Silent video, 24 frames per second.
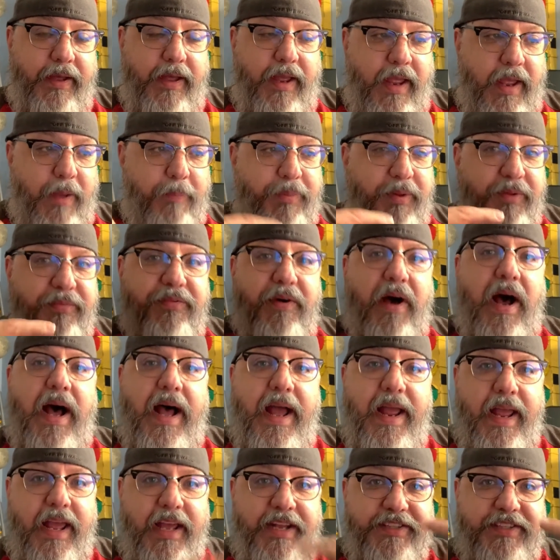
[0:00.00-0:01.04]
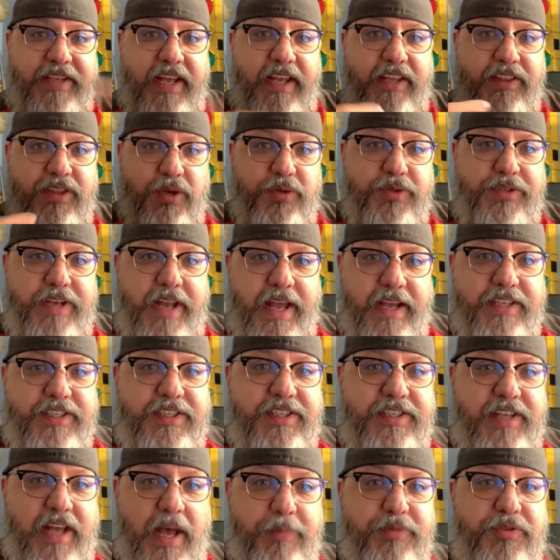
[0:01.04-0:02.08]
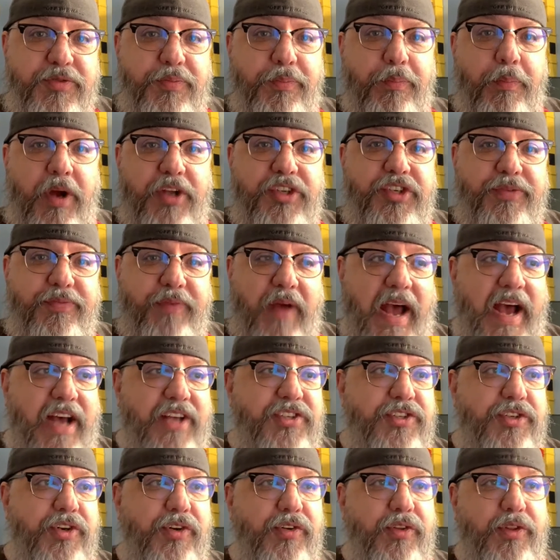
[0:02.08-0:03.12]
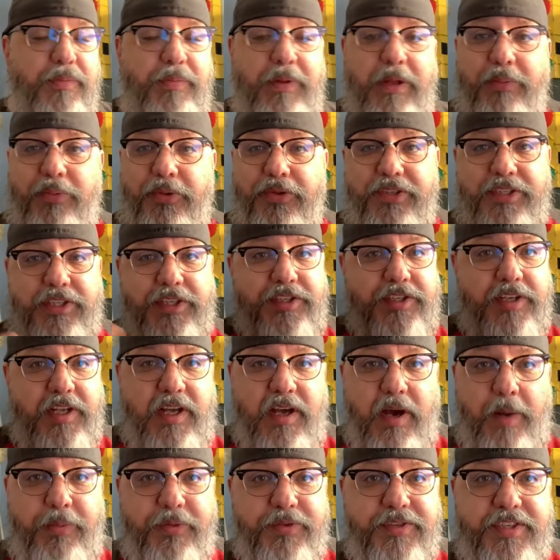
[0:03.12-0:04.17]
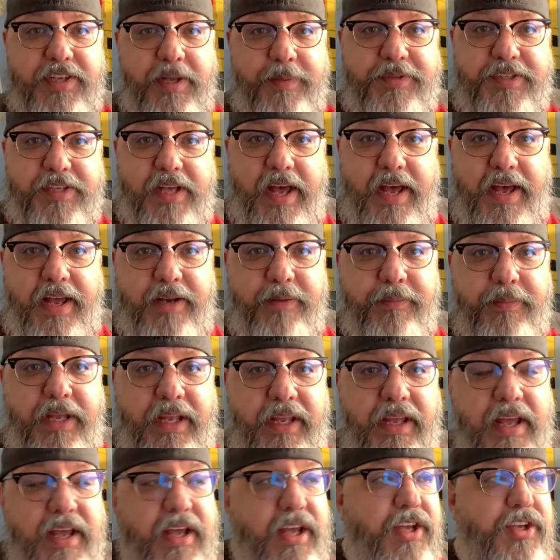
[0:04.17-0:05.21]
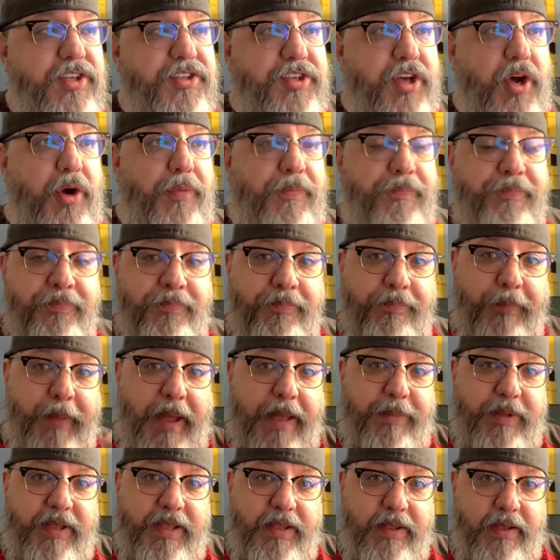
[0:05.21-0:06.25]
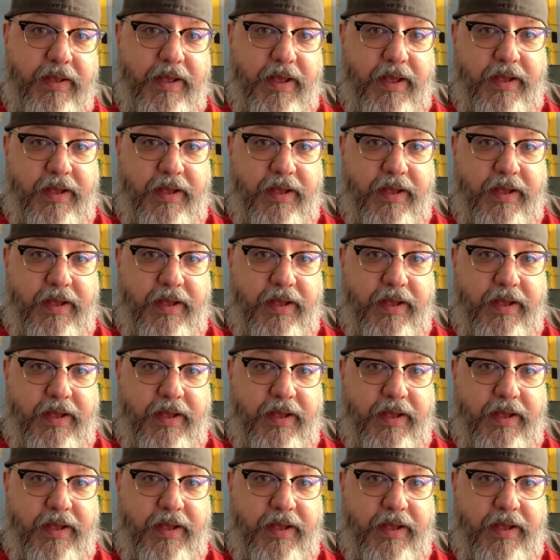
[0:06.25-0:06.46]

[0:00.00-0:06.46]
amplify and take those next steps much faster, the people just a couple steps ahead of me. So maybe